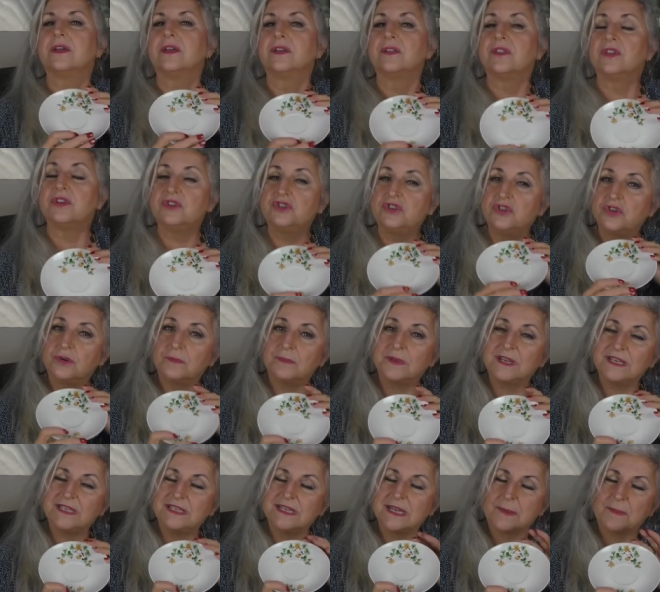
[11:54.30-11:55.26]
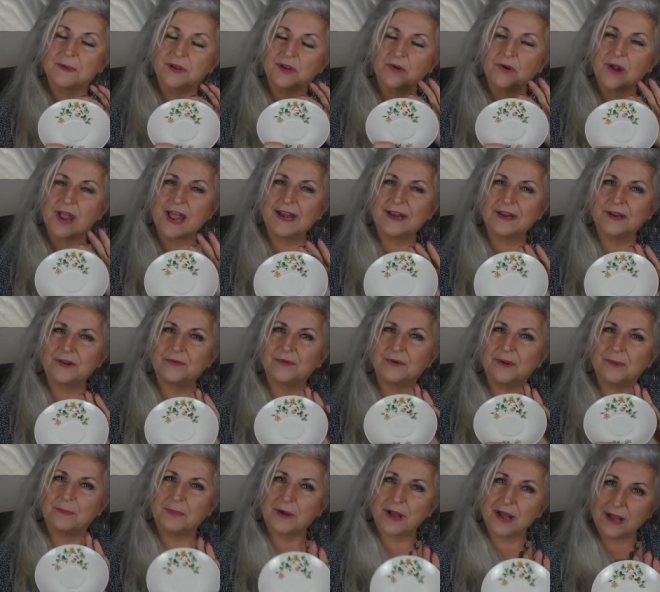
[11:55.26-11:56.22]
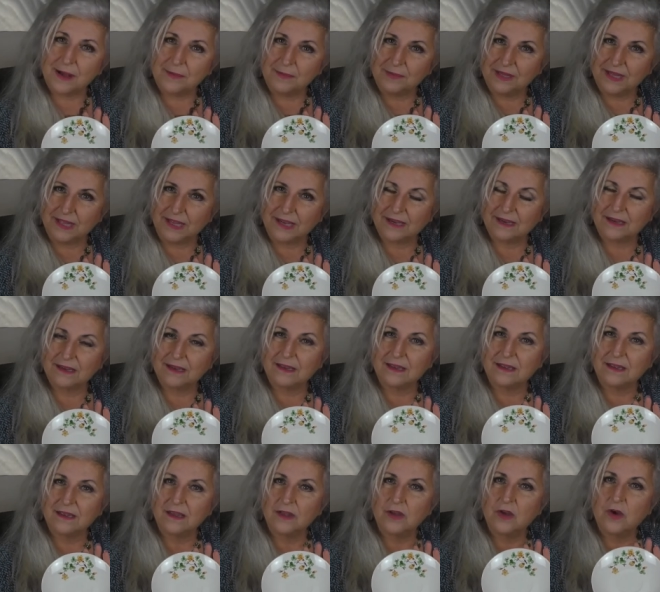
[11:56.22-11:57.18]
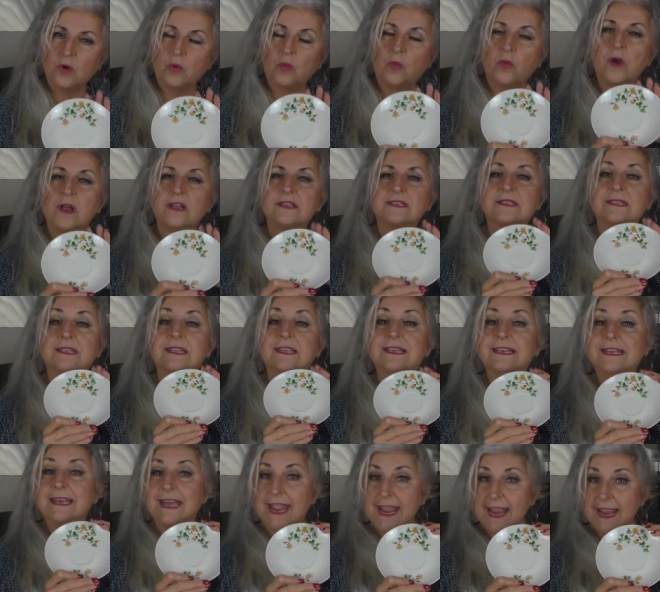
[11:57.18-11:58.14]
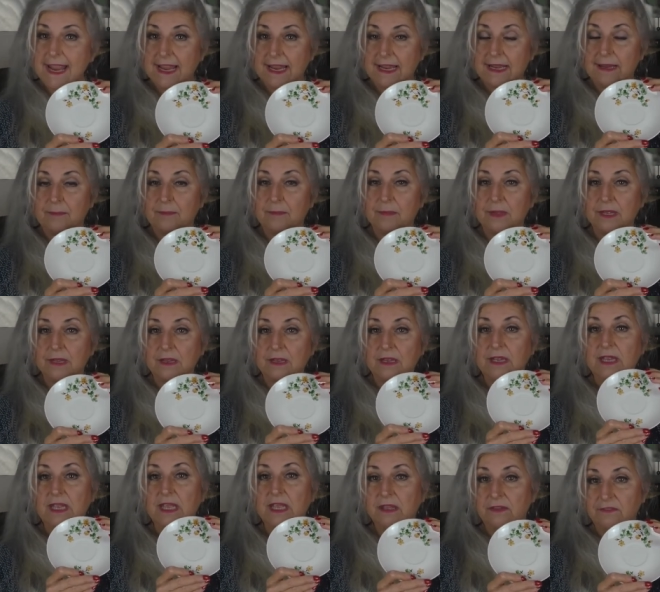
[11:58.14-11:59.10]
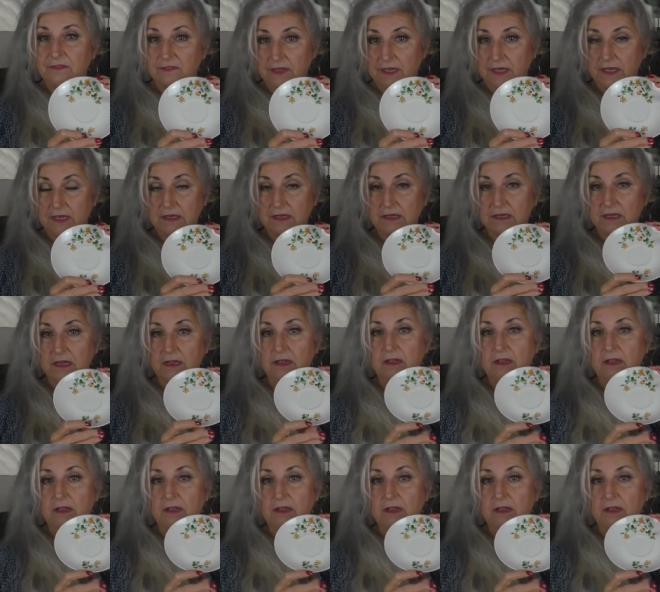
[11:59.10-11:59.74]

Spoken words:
The German Democratic Republic was the name given